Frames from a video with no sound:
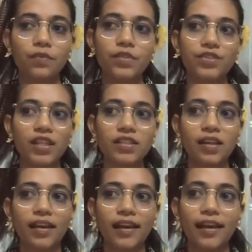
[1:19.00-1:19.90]
It was
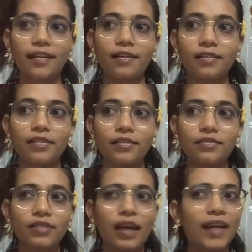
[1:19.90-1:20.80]
just like,
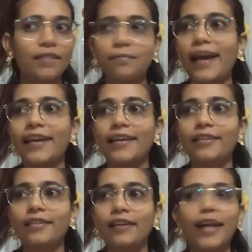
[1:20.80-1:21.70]

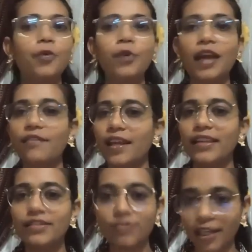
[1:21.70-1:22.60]
I don't have
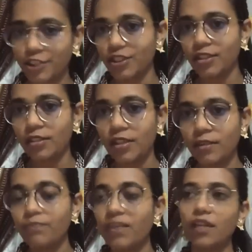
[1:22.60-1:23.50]
any strategy
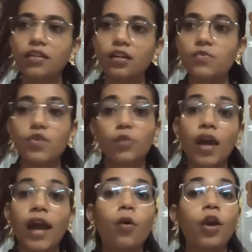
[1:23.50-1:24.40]
in terms of
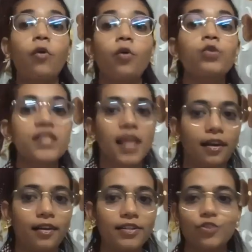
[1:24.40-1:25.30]
okay what I want to
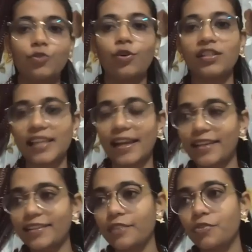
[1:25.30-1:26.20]
sell. It's not a
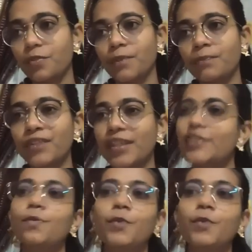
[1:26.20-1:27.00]
selling thing for me. It's